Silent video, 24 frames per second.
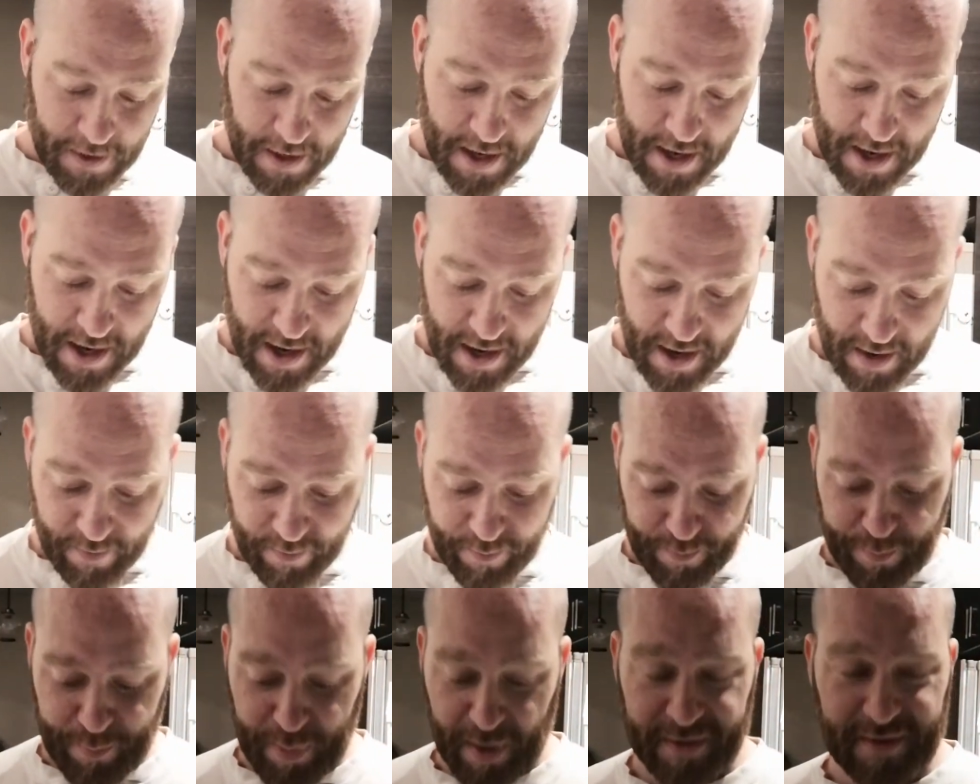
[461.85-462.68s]

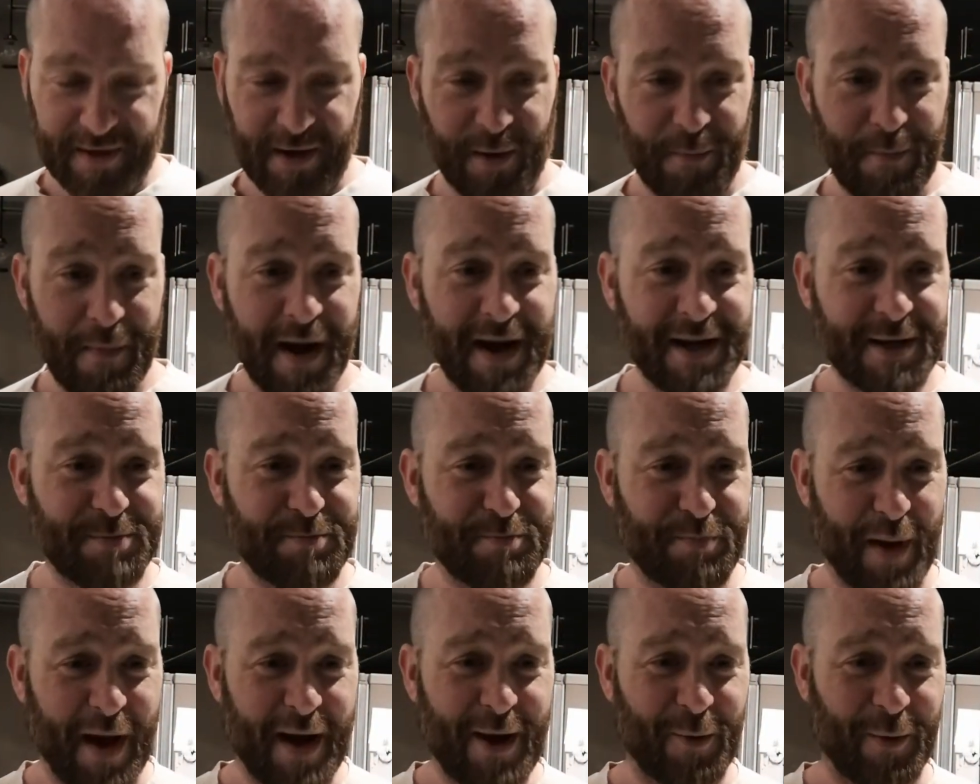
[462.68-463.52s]
but they're
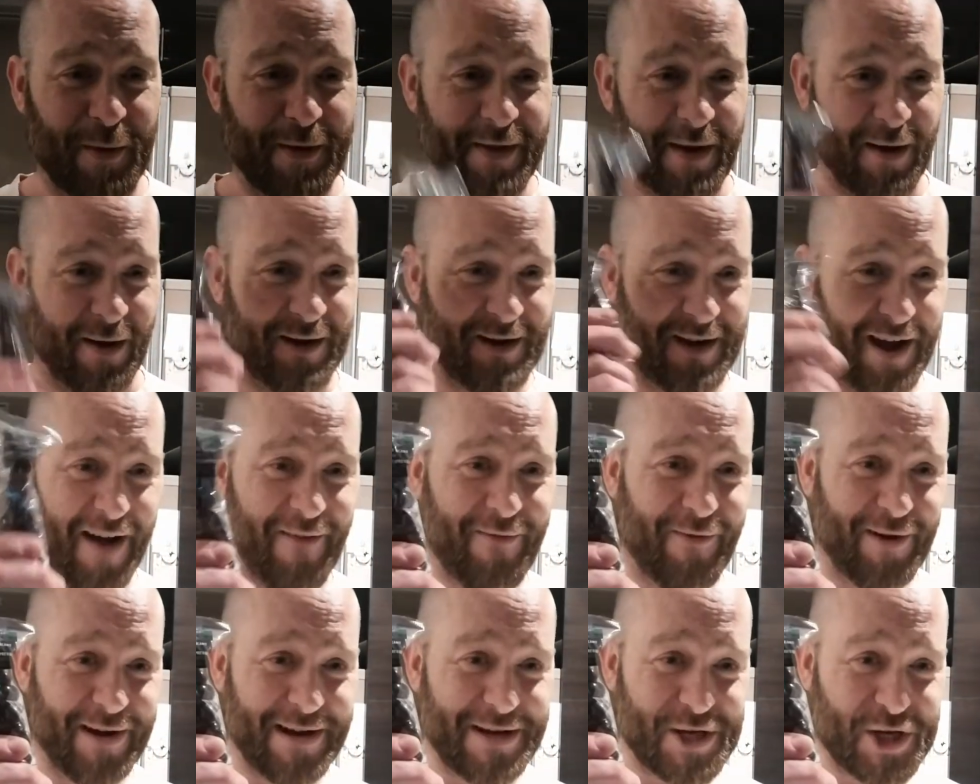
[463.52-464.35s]
much better when they're
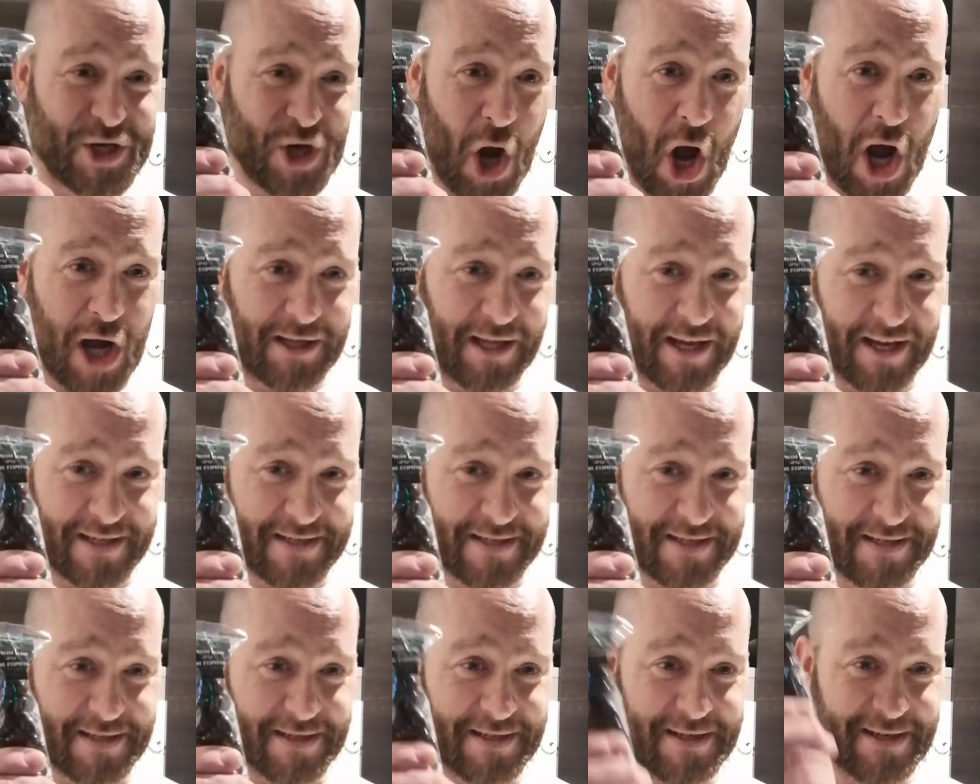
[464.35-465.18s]
covered in chocolate.